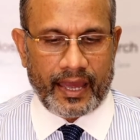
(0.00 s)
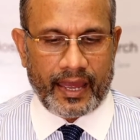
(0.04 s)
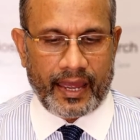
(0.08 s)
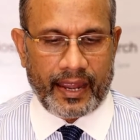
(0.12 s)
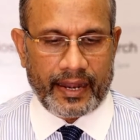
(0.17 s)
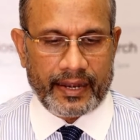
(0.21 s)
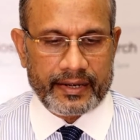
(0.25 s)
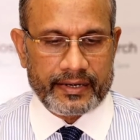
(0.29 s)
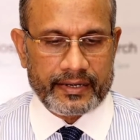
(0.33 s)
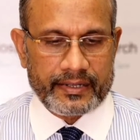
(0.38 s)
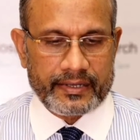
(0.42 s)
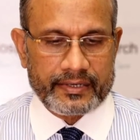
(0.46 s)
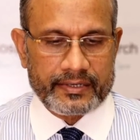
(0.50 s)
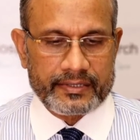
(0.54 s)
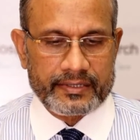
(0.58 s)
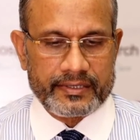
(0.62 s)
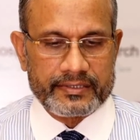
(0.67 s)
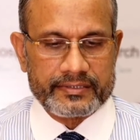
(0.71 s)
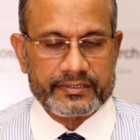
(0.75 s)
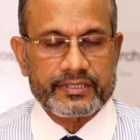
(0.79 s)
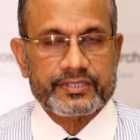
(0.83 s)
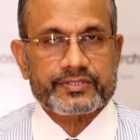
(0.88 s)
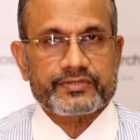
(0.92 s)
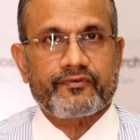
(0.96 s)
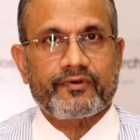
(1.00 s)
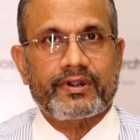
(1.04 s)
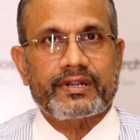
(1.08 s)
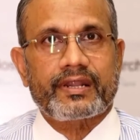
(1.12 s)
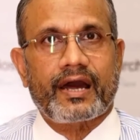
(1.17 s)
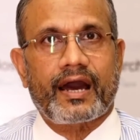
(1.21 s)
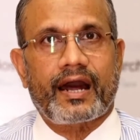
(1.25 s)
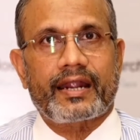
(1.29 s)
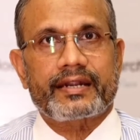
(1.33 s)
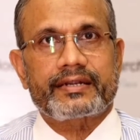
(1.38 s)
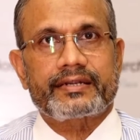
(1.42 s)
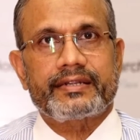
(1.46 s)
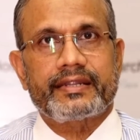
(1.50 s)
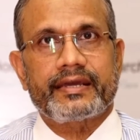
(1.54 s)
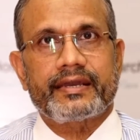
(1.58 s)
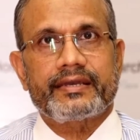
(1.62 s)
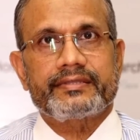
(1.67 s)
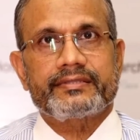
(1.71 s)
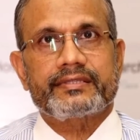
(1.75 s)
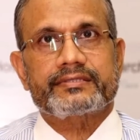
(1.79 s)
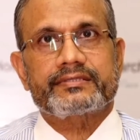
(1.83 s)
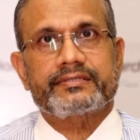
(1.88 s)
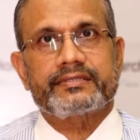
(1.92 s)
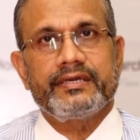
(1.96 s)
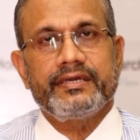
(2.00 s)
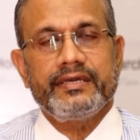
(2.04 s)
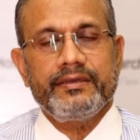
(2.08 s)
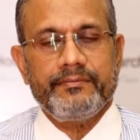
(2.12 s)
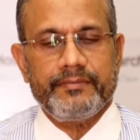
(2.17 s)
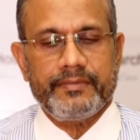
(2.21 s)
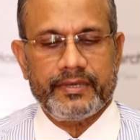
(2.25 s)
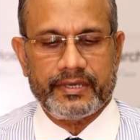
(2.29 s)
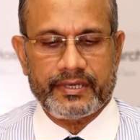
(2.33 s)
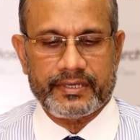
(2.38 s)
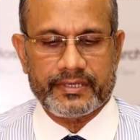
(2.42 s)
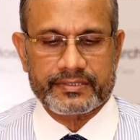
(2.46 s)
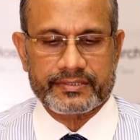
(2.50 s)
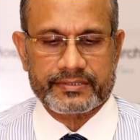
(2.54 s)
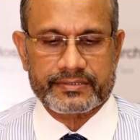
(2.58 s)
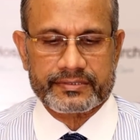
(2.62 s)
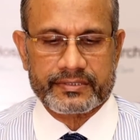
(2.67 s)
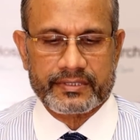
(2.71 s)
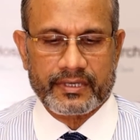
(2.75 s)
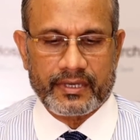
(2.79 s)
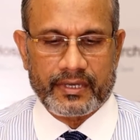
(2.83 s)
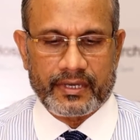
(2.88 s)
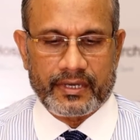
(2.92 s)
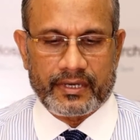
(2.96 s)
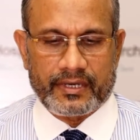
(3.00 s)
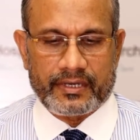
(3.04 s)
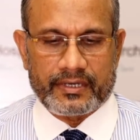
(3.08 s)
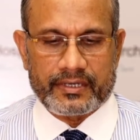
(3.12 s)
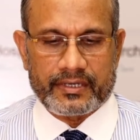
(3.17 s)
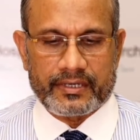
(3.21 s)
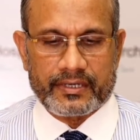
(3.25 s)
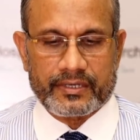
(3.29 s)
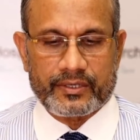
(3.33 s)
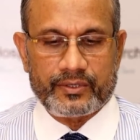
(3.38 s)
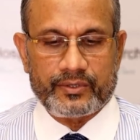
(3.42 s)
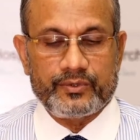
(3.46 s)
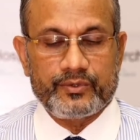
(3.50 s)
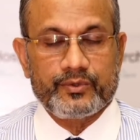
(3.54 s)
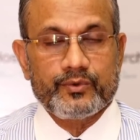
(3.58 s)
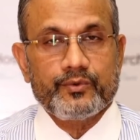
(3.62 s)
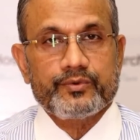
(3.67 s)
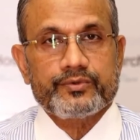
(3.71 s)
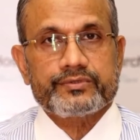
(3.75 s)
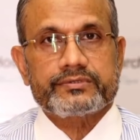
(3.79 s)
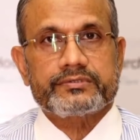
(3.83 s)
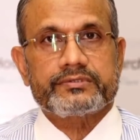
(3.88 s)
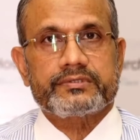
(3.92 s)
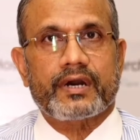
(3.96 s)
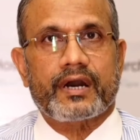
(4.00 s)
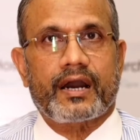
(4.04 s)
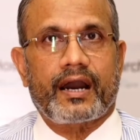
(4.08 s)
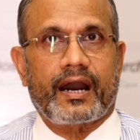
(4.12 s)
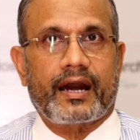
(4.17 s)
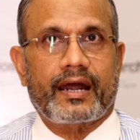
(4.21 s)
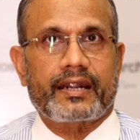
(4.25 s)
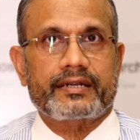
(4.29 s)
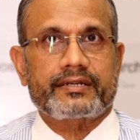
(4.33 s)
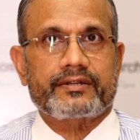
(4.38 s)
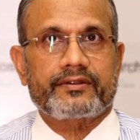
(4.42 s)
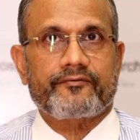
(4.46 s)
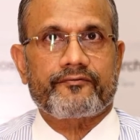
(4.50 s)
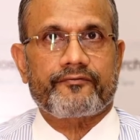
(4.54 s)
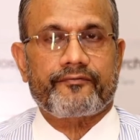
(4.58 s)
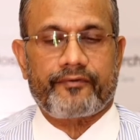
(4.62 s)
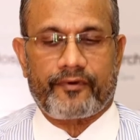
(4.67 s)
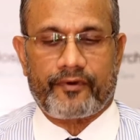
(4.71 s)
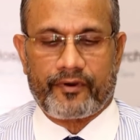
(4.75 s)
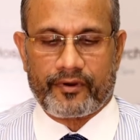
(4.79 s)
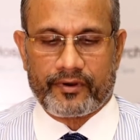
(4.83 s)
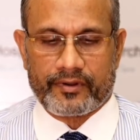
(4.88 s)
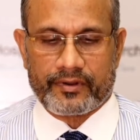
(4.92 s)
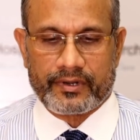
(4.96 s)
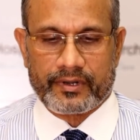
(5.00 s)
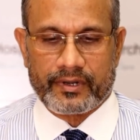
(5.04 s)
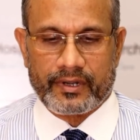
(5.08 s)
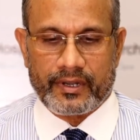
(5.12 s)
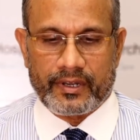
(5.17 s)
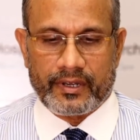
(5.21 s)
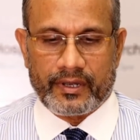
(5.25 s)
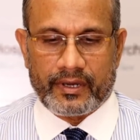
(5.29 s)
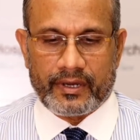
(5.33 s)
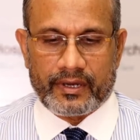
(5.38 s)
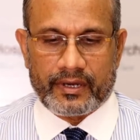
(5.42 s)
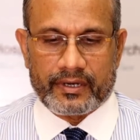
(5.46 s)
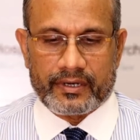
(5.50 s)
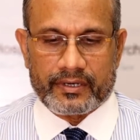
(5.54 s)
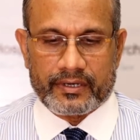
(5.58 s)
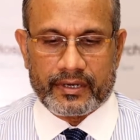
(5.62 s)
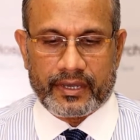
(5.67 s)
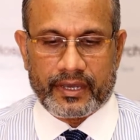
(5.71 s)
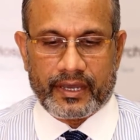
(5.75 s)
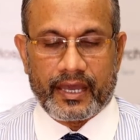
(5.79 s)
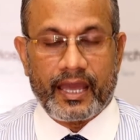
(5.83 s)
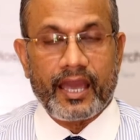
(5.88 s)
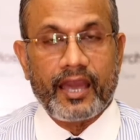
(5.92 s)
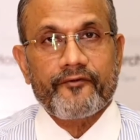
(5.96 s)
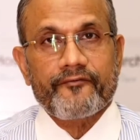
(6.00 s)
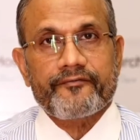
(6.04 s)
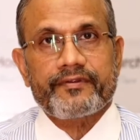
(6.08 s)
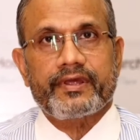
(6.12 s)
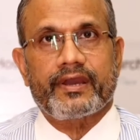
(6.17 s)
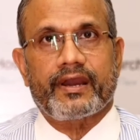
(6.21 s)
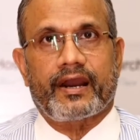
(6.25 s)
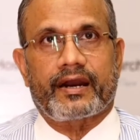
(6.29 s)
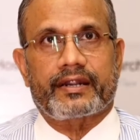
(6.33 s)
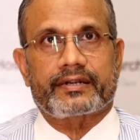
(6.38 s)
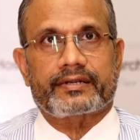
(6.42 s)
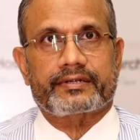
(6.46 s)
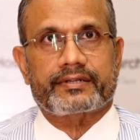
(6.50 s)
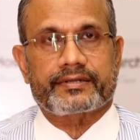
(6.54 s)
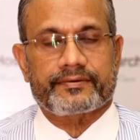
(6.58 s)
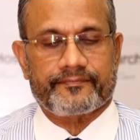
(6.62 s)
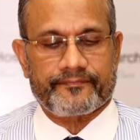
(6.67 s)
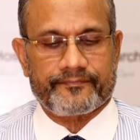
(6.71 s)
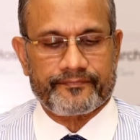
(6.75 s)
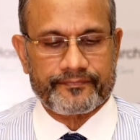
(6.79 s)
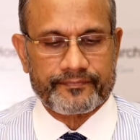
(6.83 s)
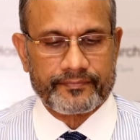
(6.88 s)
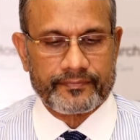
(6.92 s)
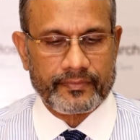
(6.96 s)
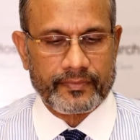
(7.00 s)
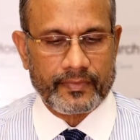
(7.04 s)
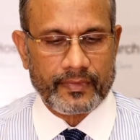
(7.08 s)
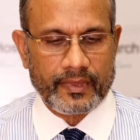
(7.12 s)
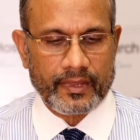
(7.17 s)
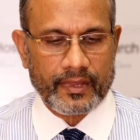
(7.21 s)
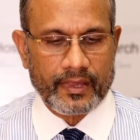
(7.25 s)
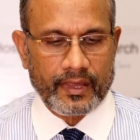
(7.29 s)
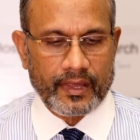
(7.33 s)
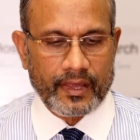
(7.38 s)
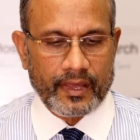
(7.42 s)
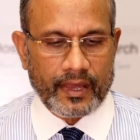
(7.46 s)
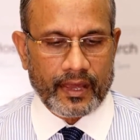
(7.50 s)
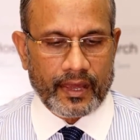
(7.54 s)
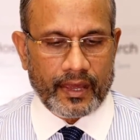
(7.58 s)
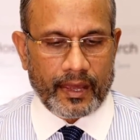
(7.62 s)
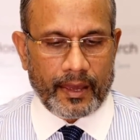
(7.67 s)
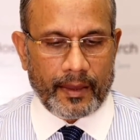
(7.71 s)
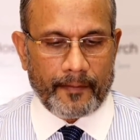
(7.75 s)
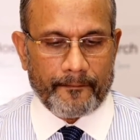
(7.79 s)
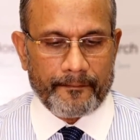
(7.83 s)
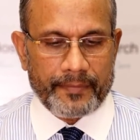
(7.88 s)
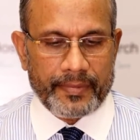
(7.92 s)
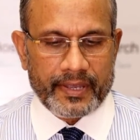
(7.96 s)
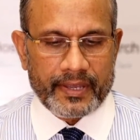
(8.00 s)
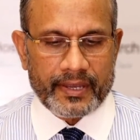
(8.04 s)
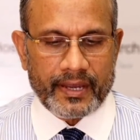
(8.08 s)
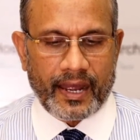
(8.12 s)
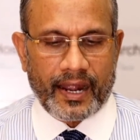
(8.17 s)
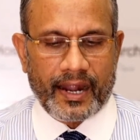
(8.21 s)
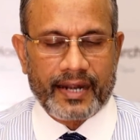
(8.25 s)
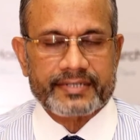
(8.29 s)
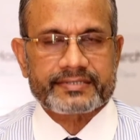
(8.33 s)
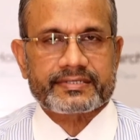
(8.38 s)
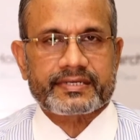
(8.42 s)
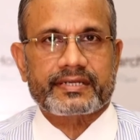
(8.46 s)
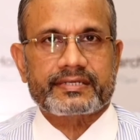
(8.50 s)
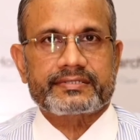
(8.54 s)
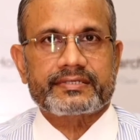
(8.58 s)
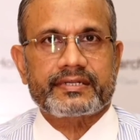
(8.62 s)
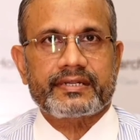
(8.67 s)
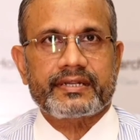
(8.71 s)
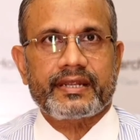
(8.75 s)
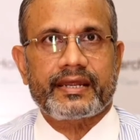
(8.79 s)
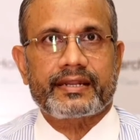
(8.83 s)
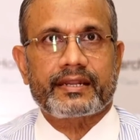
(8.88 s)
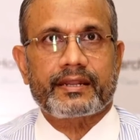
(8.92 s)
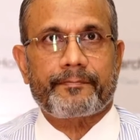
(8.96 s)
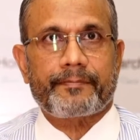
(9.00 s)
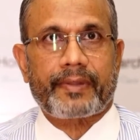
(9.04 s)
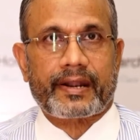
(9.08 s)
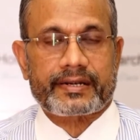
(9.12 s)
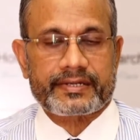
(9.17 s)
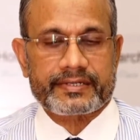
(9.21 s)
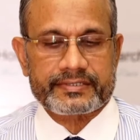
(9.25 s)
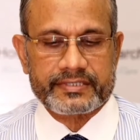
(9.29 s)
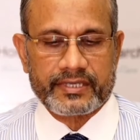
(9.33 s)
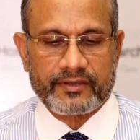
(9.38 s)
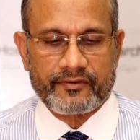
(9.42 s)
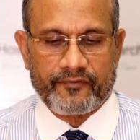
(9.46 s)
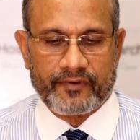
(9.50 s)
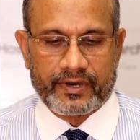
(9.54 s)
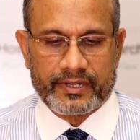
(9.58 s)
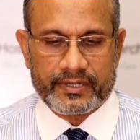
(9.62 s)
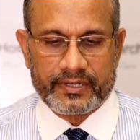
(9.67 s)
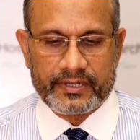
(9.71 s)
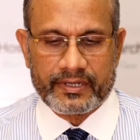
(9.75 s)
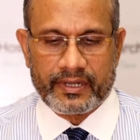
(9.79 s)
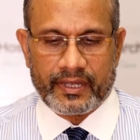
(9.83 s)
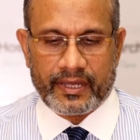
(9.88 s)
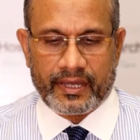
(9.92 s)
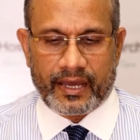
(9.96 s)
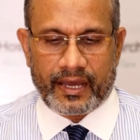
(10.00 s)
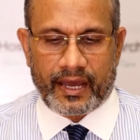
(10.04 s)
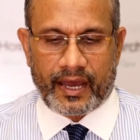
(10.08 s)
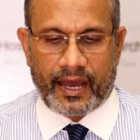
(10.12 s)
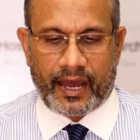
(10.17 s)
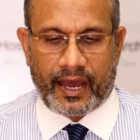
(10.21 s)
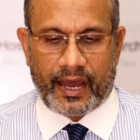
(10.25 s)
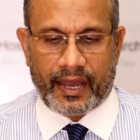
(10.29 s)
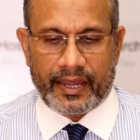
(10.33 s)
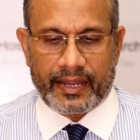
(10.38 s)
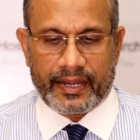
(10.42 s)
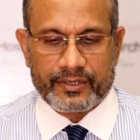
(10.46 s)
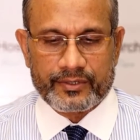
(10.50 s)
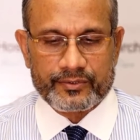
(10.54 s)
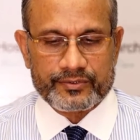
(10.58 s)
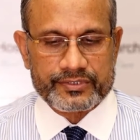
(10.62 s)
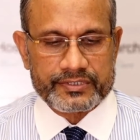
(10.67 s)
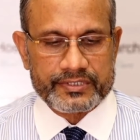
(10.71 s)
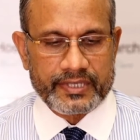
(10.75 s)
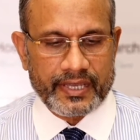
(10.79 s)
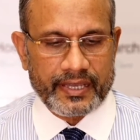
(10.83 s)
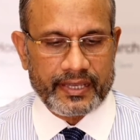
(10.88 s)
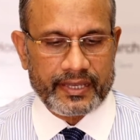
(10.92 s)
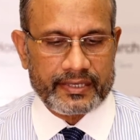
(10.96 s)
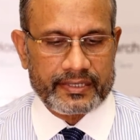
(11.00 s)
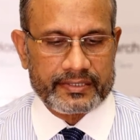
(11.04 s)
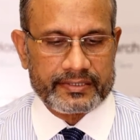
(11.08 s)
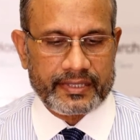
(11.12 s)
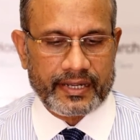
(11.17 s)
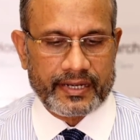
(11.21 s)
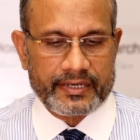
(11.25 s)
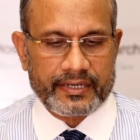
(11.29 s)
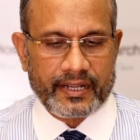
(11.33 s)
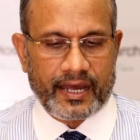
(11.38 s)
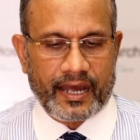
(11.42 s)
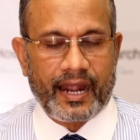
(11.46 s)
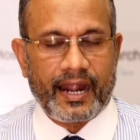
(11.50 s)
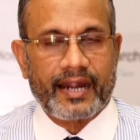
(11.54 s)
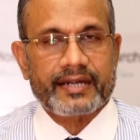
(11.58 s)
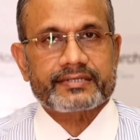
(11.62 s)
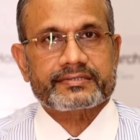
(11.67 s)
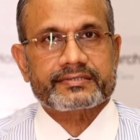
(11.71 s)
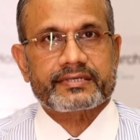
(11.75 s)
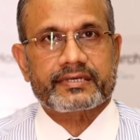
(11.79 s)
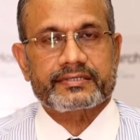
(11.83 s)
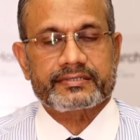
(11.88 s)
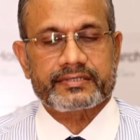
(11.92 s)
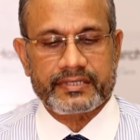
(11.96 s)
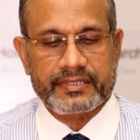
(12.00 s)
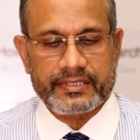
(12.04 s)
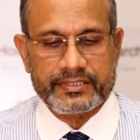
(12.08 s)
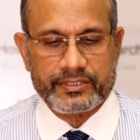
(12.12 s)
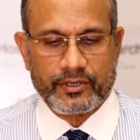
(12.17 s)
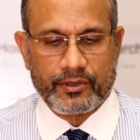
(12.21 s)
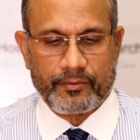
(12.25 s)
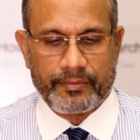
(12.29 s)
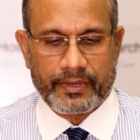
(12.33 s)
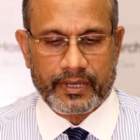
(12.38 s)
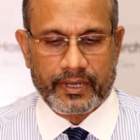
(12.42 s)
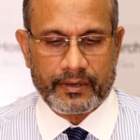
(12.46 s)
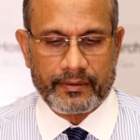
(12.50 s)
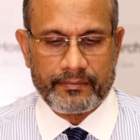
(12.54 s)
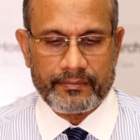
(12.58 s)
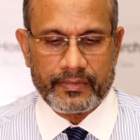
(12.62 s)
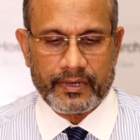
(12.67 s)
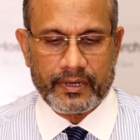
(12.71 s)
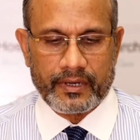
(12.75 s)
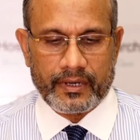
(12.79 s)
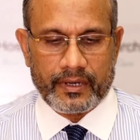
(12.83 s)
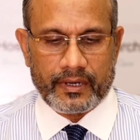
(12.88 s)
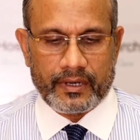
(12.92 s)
And this World Heart Day, the theme is use the heart for every heart. Being a heart surgeon and a practicing one, I had to say that heart surgeries have become